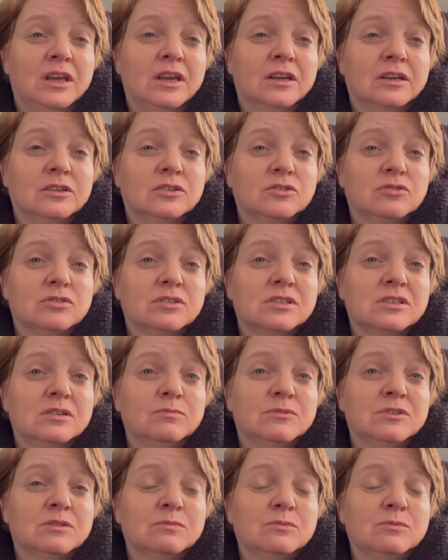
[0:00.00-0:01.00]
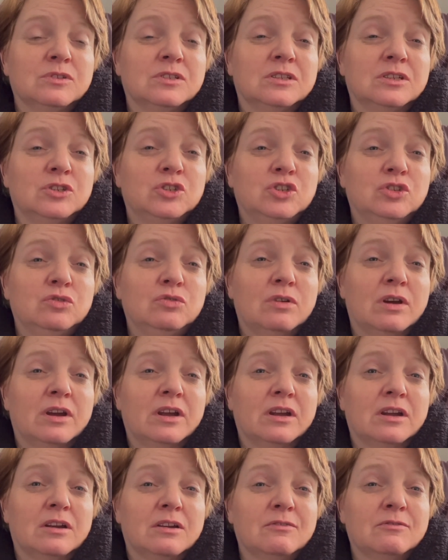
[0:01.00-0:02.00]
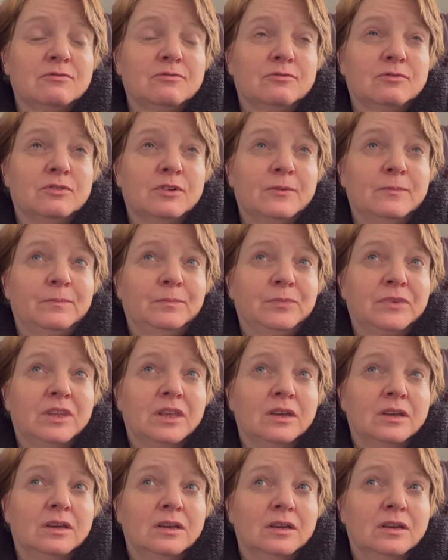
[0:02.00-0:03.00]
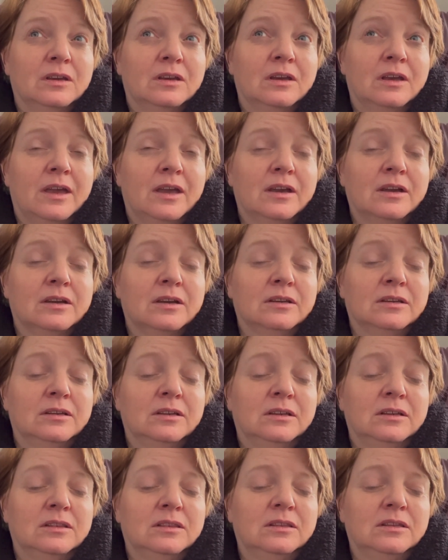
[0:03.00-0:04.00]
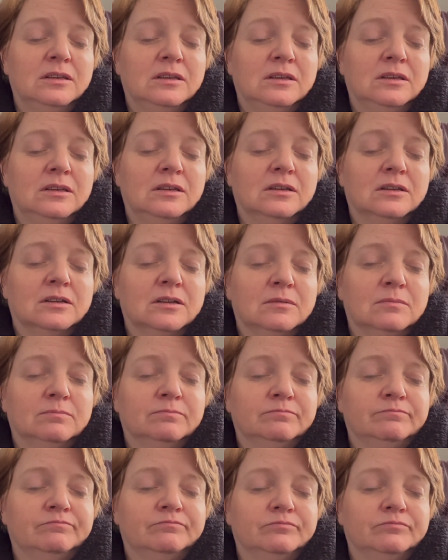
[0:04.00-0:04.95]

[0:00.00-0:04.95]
extra symptoms that you have had in the um,